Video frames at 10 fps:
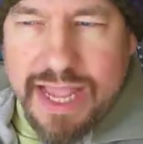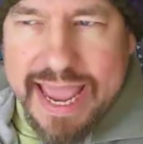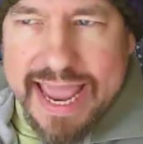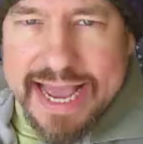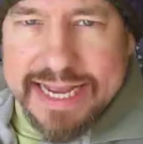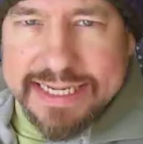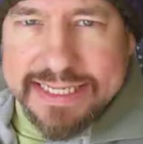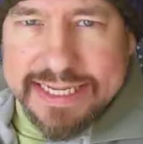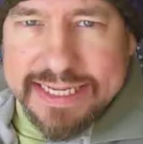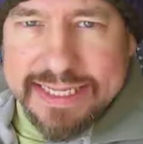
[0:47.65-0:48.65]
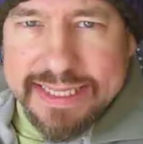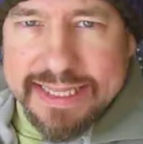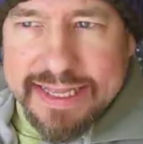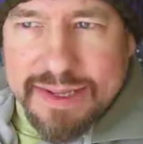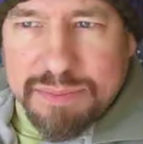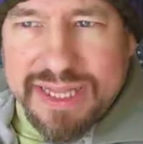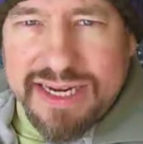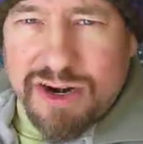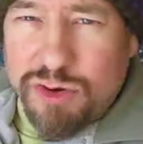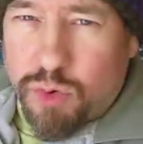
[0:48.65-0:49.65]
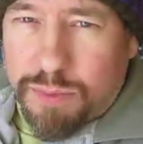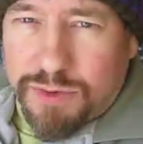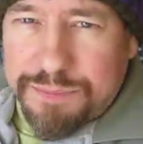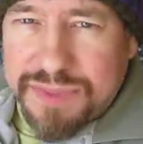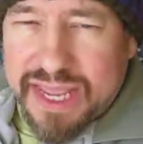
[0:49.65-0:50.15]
And played it on normal,